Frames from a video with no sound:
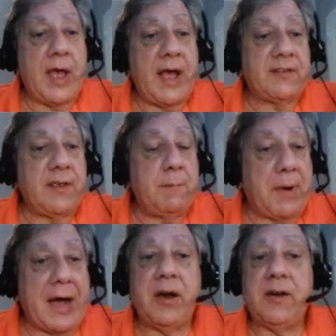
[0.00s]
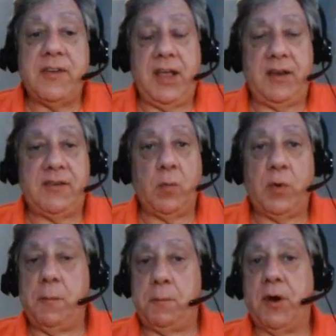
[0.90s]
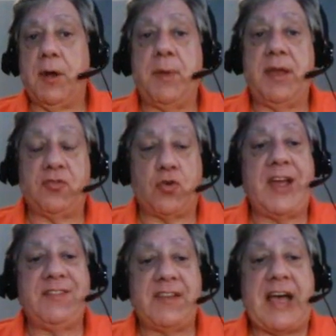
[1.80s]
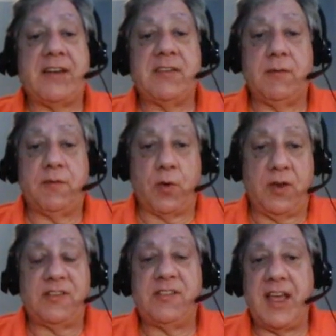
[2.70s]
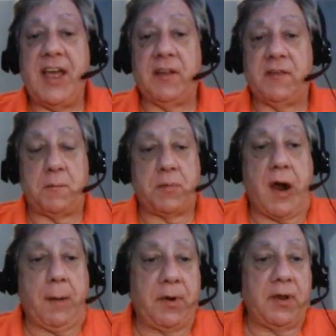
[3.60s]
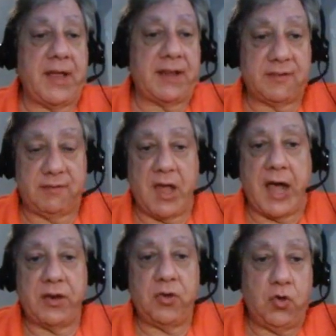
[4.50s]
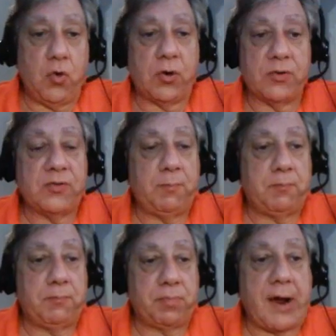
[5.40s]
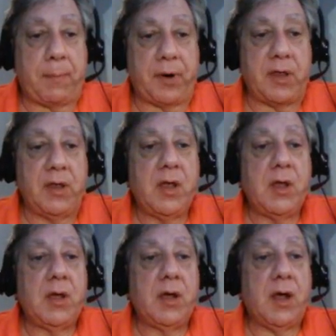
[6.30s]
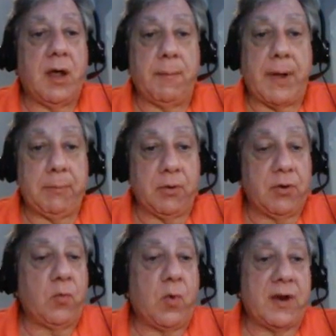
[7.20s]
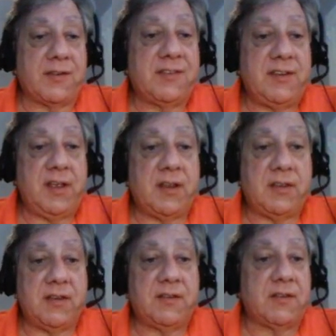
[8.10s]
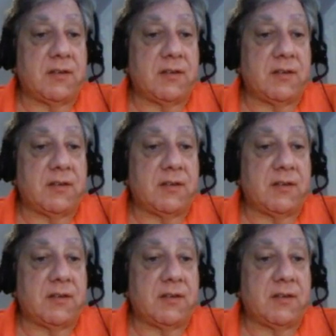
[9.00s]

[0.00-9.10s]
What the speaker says: As a buyer's agent, when you put up a transaction for a sale of a property that's not your property, I'm going to want to see that this is